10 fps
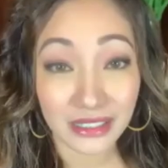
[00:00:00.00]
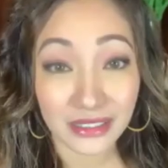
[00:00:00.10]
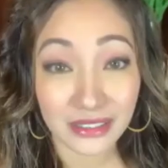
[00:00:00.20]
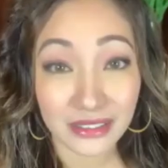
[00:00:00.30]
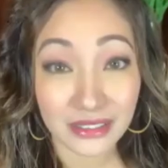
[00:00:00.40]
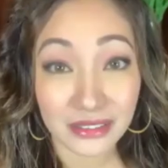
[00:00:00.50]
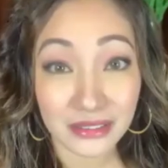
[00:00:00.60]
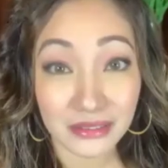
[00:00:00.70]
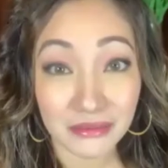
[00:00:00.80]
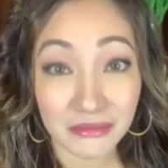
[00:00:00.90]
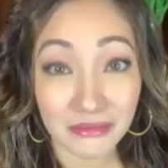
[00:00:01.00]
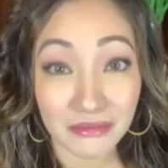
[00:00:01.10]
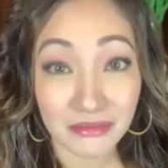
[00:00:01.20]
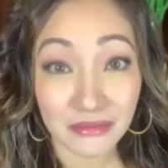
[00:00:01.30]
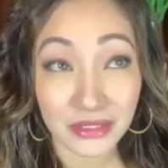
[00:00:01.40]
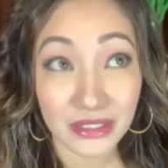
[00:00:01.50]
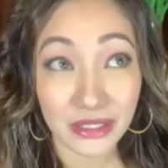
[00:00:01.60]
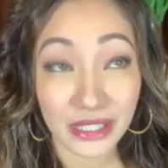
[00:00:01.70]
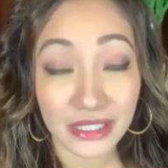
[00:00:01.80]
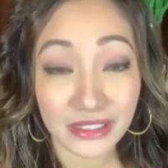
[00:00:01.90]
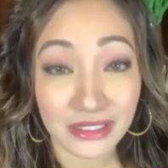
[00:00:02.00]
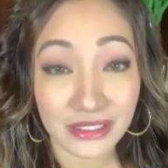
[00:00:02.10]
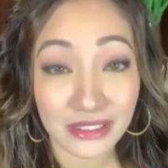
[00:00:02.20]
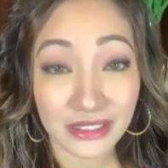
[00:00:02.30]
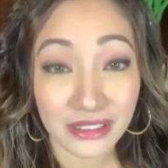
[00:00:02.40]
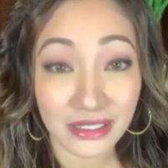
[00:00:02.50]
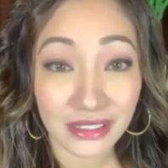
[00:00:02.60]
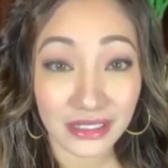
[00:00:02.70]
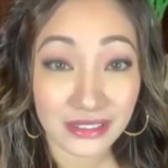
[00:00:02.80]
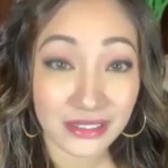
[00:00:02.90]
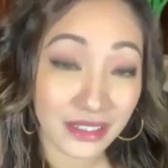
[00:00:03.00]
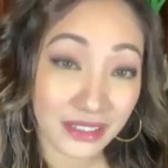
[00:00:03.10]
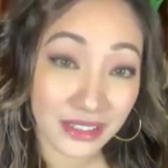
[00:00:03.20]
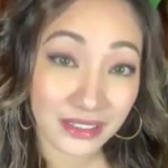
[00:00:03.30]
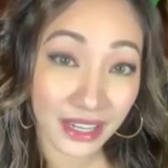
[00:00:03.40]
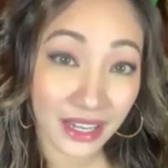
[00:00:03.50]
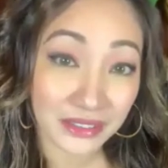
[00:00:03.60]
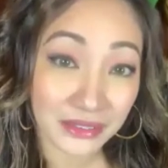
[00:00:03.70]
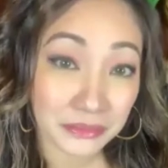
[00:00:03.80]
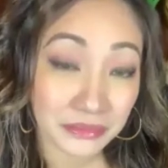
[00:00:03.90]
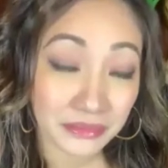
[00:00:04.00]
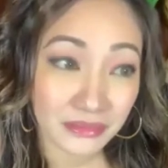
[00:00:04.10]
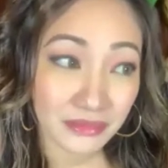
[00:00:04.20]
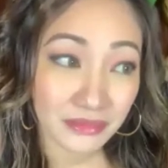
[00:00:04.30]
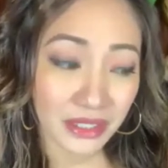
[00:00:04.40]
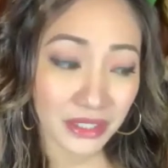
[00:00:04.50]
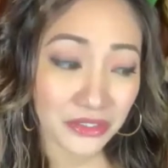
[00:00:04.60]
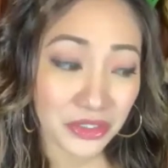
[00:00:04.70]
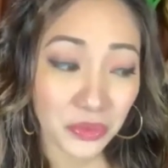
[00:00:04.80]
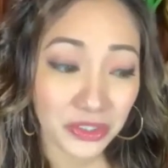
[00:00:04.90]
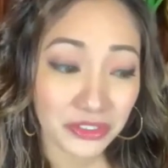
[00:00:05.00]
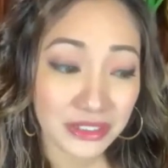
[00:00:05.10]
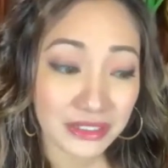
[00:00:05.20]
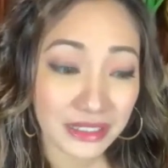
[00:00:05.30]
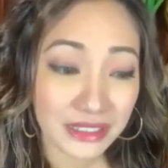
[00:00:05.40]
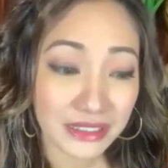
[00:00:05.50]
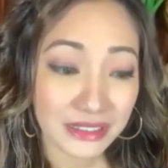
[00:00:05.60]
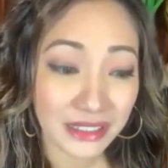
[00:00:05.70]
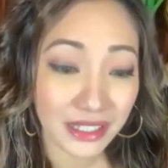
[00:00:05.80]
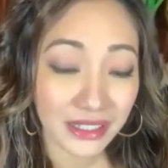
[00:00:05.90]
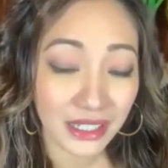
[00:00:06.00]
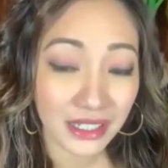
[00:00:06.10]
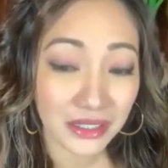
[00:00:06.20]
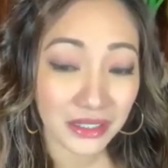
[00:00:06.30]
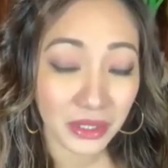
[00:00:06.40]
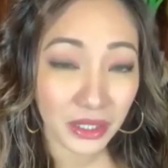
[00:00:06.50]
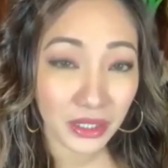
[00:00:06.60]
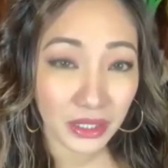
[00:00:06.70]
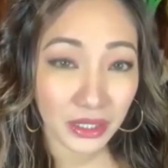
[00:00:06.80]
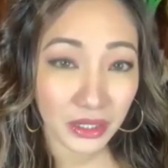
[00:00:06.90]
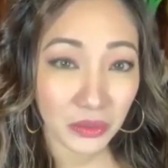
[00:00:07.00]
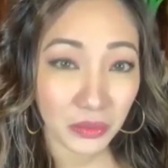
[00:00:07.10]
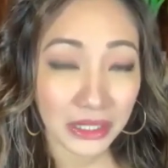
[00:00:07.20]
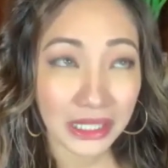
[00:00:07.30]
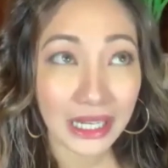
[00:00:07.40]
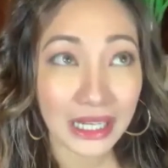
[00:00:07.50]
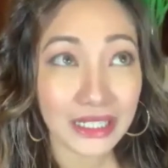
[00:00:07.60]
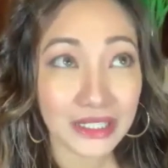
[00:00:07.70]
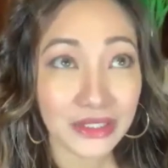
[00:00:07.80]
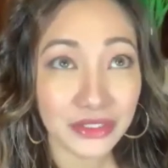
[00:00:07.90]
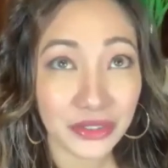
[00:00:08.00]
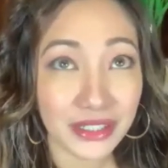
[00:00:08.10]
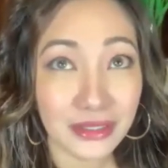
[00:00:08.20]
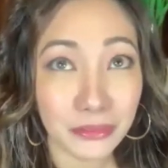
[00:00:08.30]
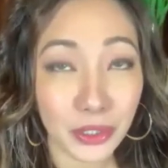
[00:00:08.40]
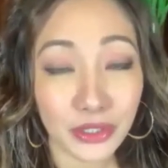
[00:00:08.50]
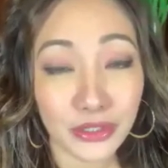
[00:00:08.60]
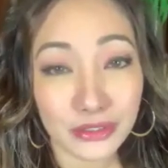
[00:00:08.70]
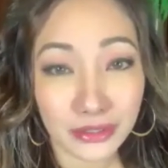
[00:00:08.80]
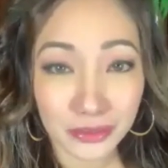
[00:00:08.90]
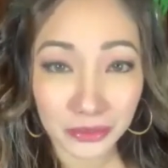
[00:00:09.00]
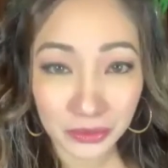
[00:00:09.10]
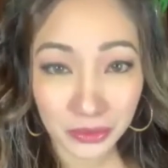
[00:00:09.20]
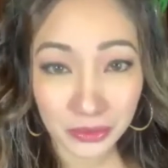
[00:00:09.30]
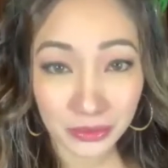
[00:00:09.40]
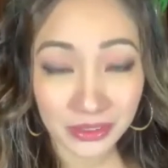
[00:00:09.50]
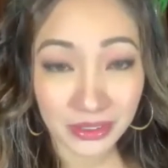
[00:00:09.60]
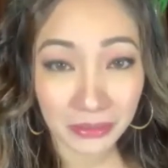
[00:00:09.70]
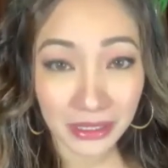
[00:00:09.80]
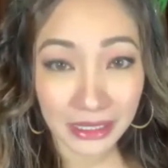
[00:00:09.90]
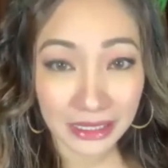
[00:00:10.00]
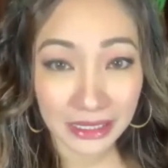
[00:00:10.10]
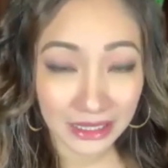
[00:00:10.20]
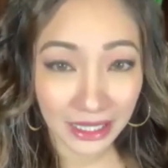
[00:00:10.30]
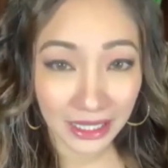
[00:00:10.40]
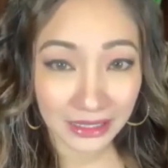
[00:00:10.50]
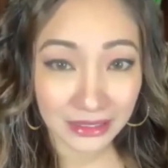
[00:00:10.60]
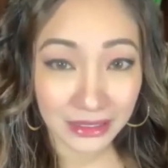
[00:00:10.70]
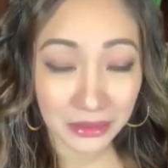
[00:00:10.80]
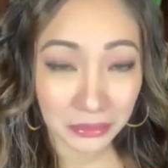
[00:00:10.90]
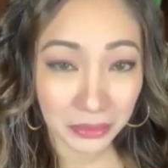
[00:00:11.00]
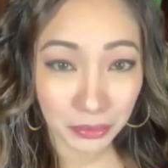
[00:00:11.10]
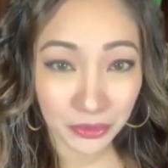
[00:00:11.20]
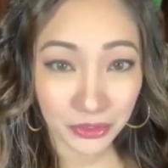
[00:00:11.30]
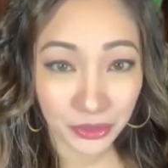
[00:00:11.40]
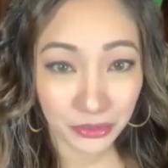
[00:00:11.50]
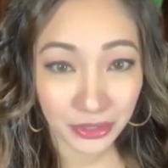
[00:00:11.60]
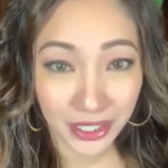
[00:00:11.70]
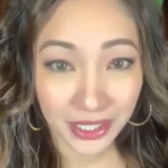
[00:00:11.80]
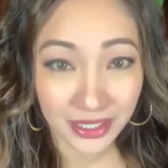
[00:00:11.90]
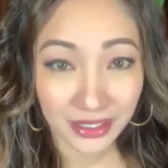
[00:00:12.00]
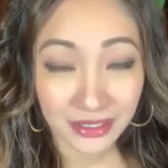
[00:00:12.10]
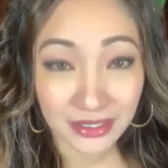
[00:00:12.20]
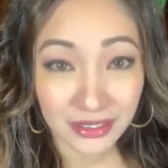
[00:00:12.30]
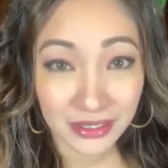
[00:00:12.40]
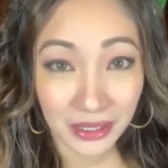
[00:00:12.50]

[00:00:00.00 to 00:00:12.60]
is still innocent. They say that, even one of his kids saying, what kind of a crazy person would do something like that, kill people for ratings?